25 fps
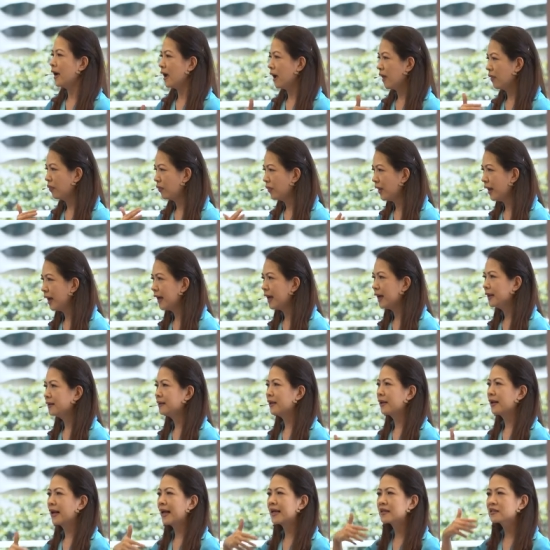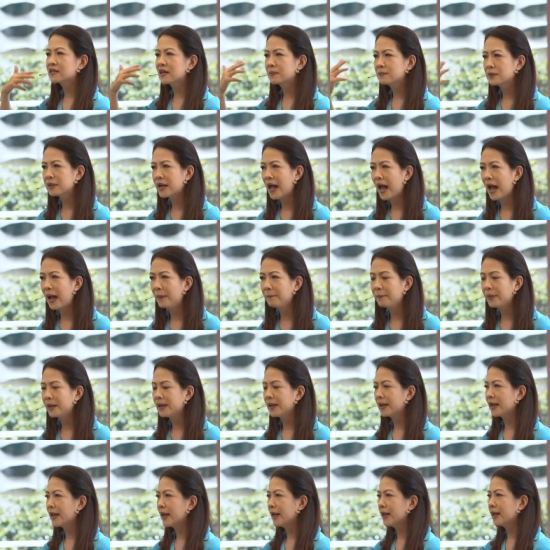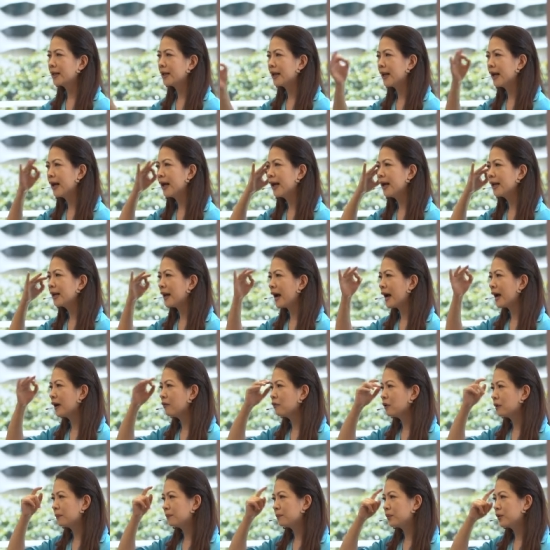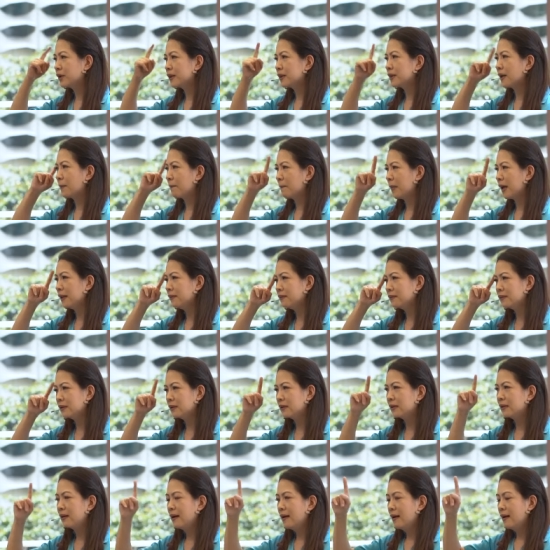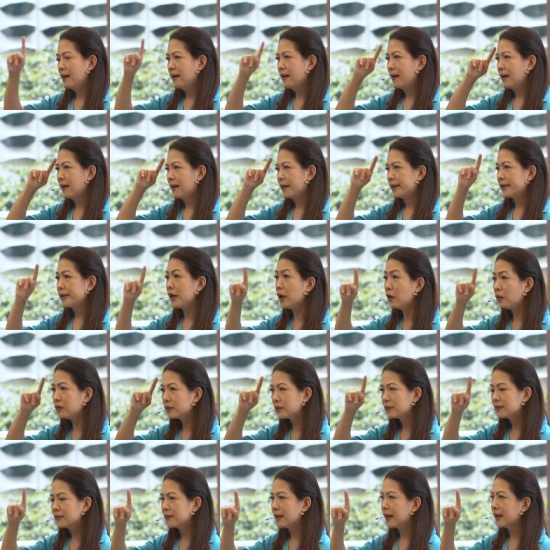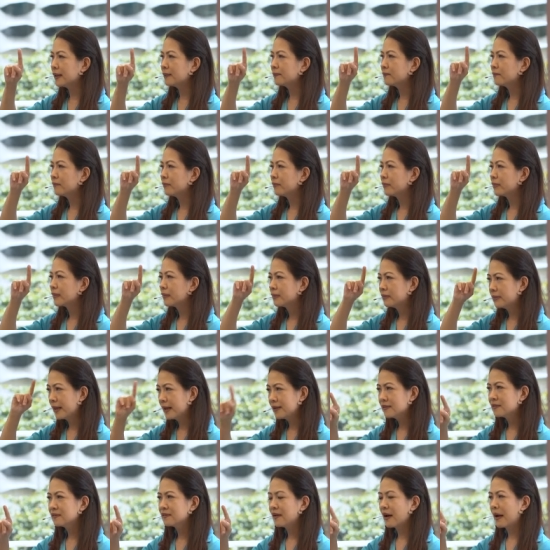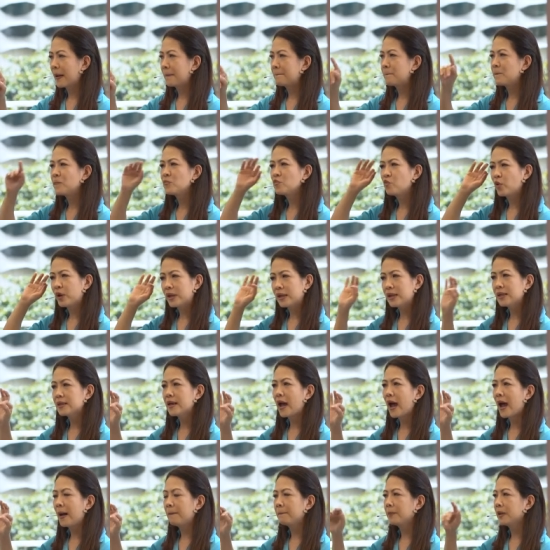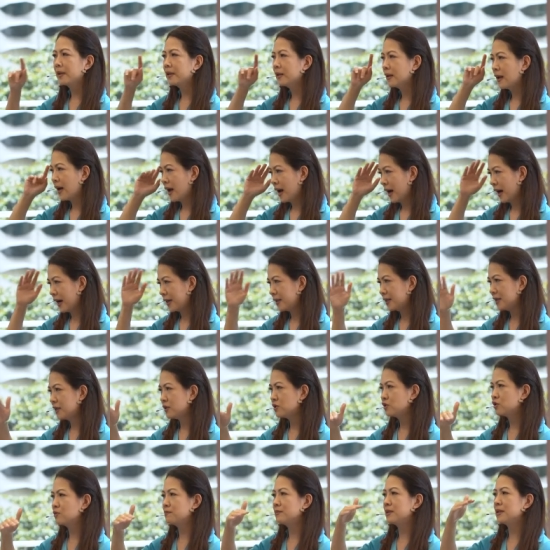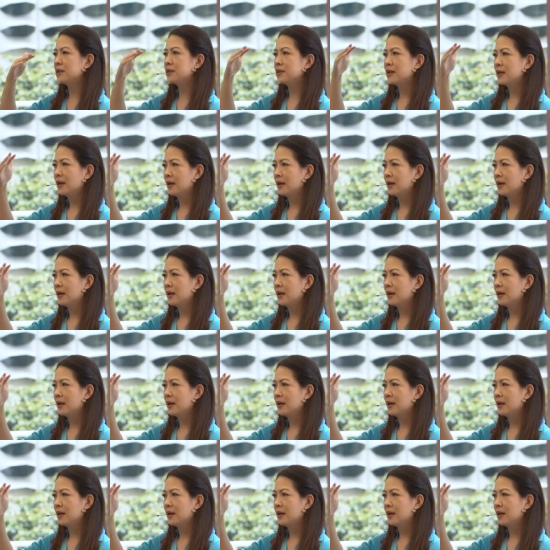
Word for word: And then the next time it happen again, then I will put a mental uh, note that next time when it happen, I need to be